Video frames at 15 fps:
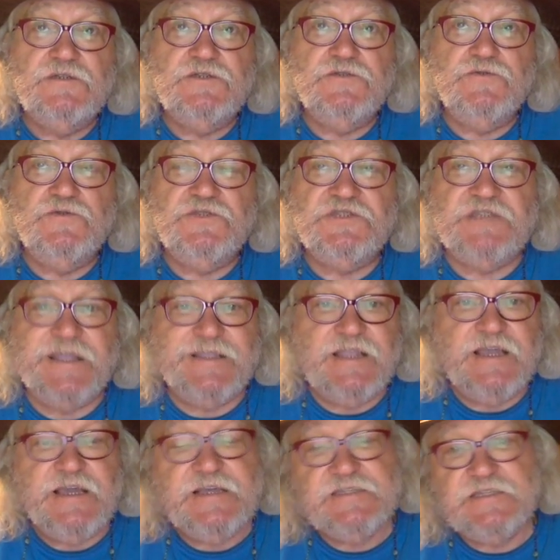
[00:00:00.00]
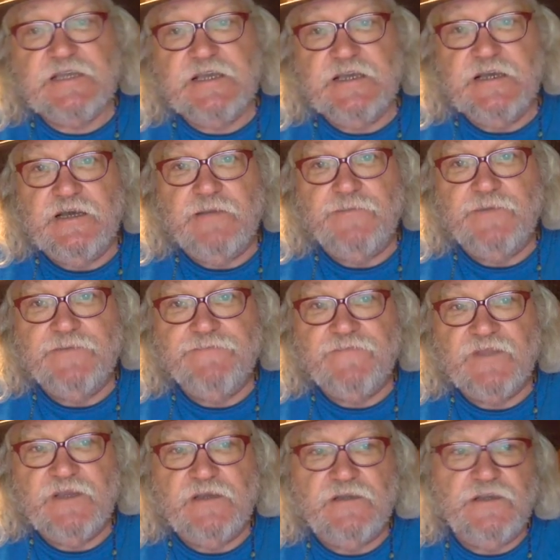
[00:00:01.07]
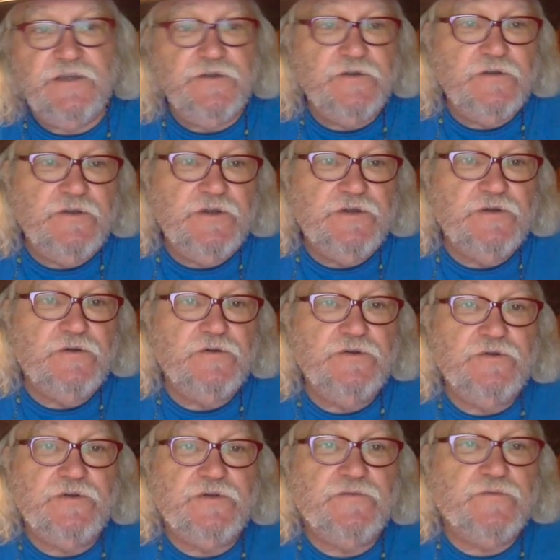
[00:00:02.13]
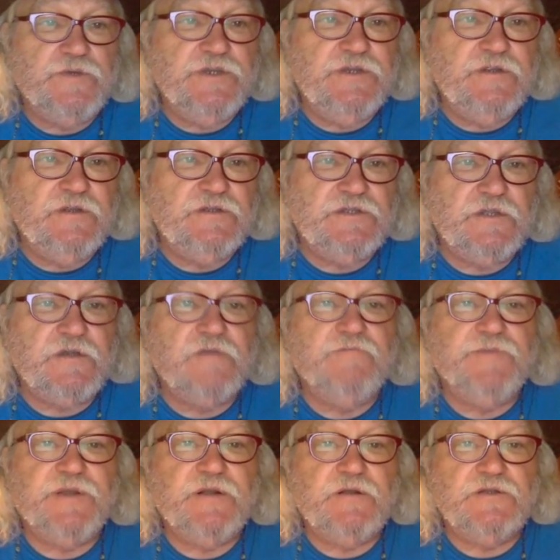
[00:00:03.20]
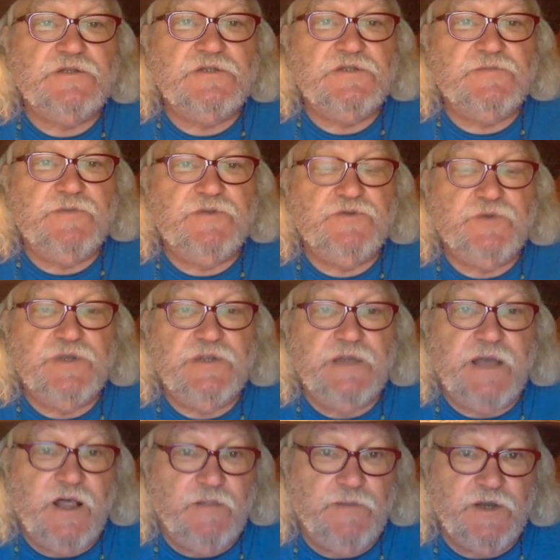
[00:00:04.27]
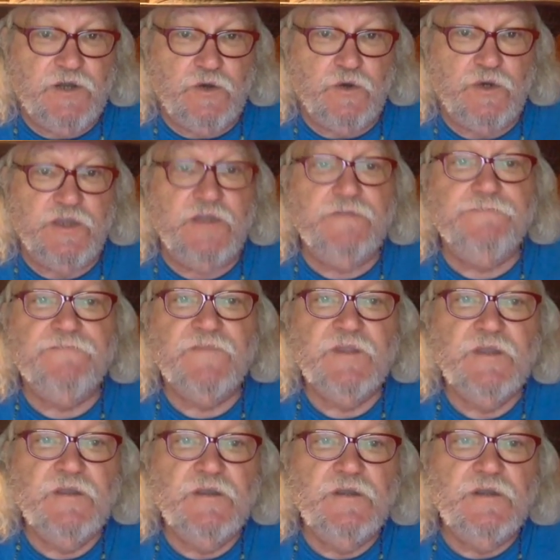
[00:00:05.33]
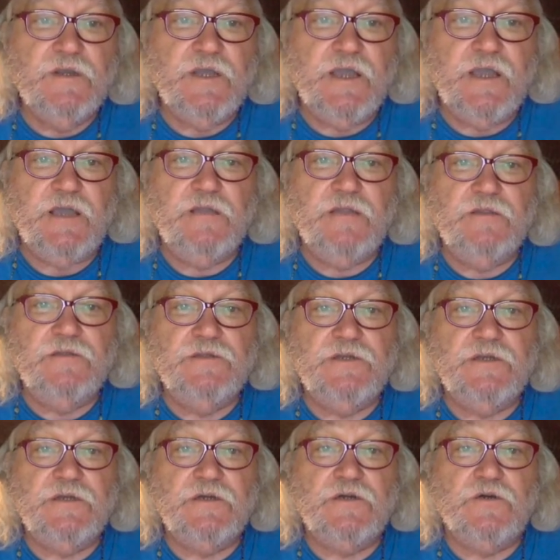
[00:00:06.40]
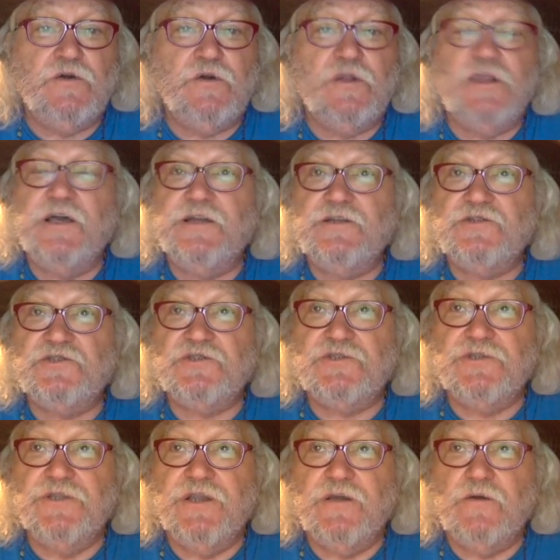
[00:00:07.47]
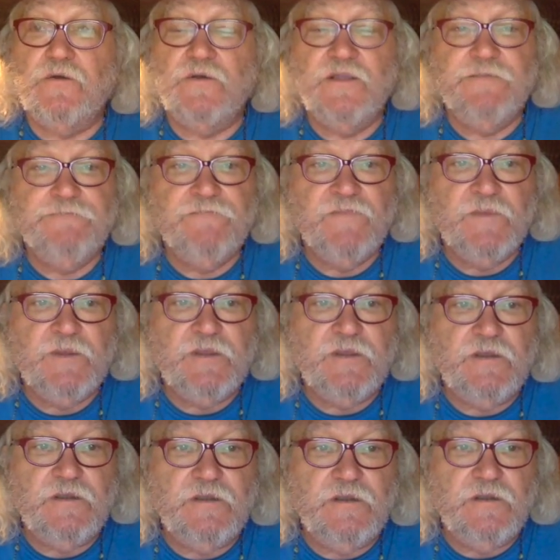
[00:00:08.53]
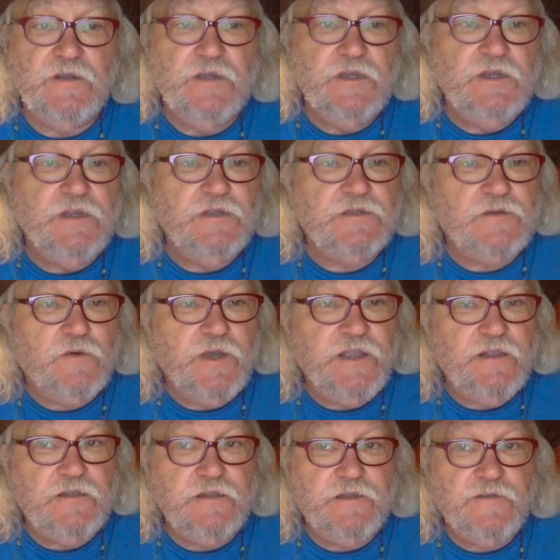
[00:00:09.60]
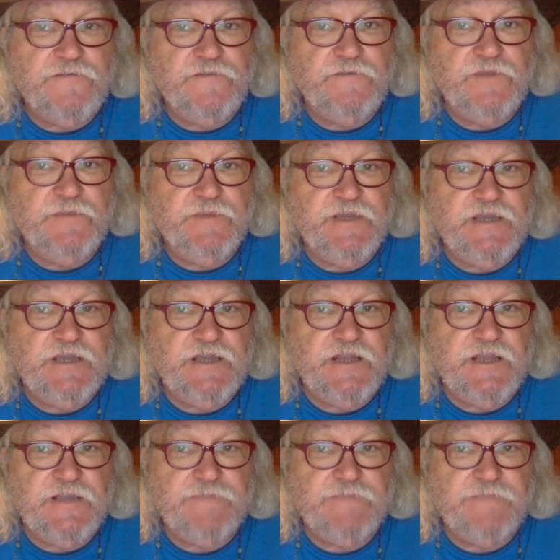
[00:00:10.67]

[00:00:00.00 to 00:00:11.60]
set the essay up. And here you go. You can read it's the comparisons between Alma Coin and Coriolanus Snow. It is quite clear from the beginning.